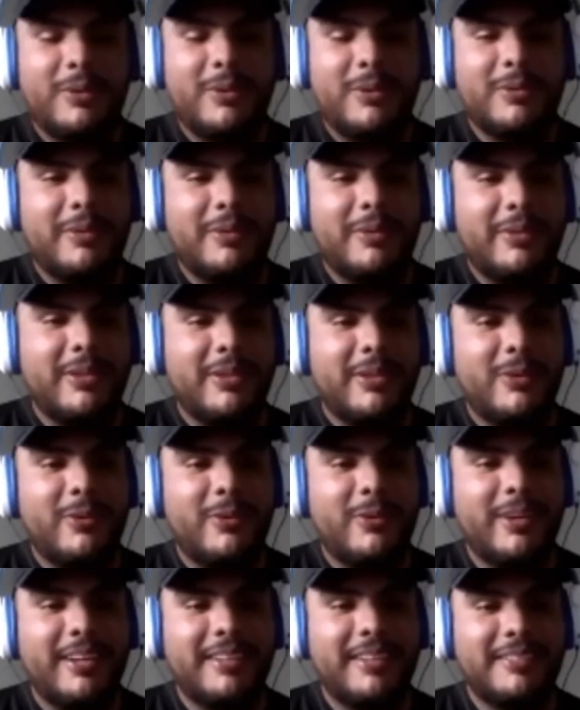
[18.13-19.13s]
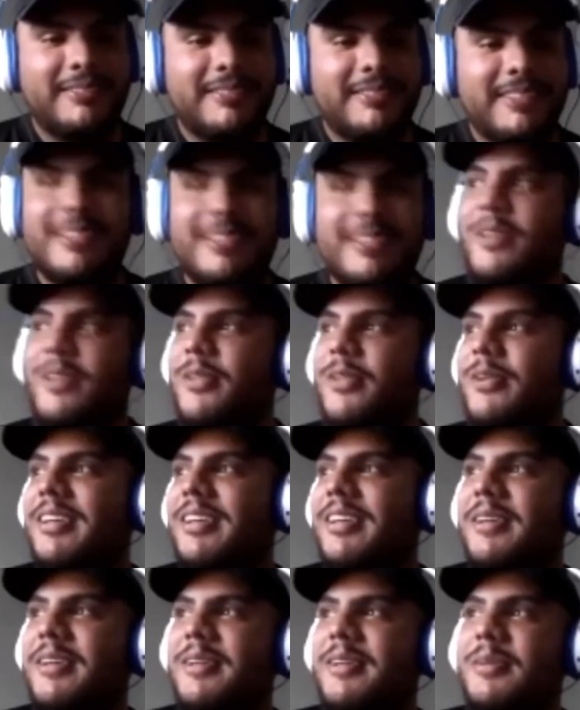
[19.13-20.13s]
Everything all right? And
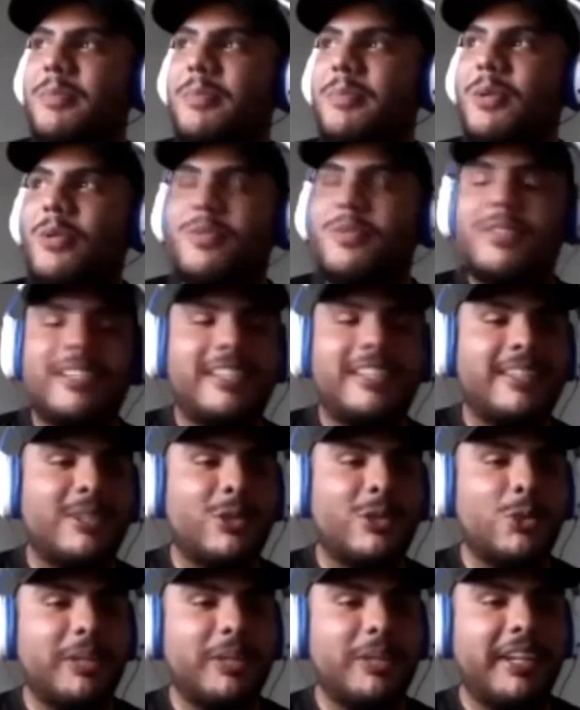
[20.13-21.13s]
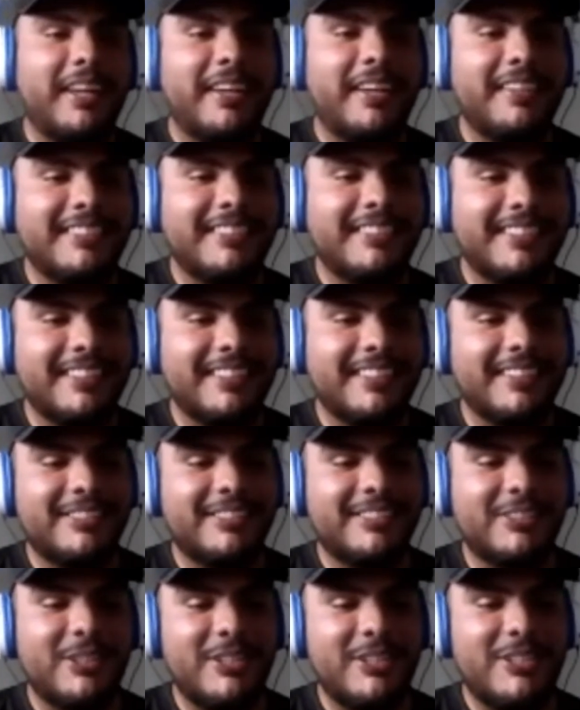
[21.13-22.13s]
another beautifully gloomy day in
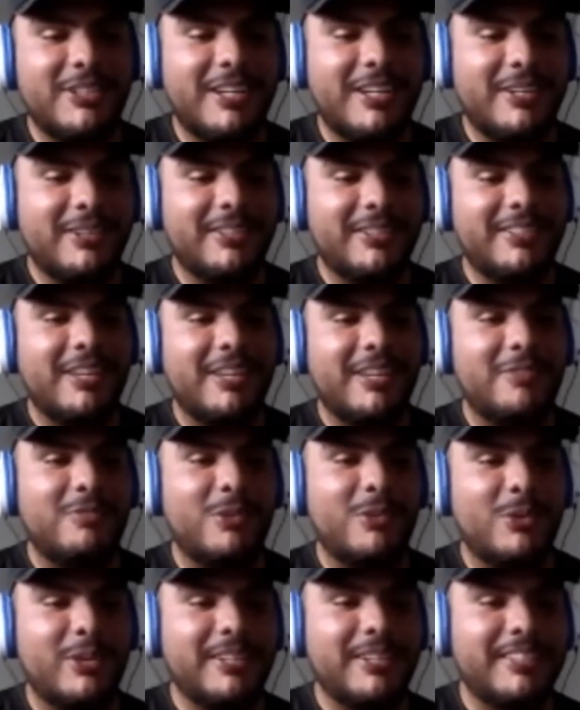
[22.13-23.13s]
sunny South Florida.